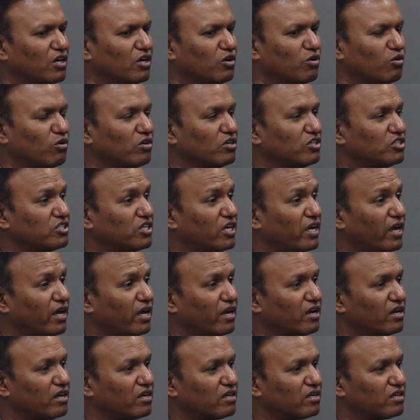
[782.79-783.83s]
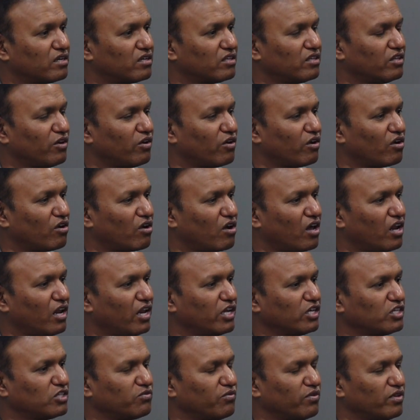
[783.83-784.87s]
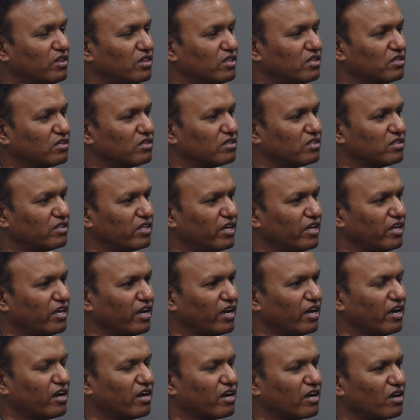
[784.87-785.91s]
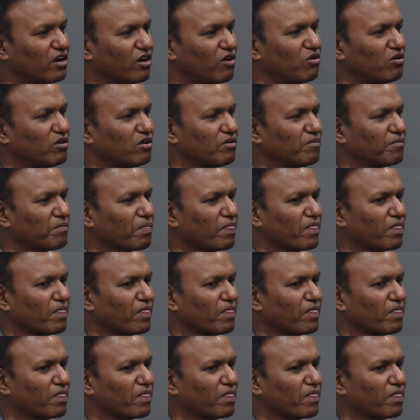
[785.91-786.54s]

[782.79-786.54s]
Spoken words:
don't share your knowledge with the younger crowd.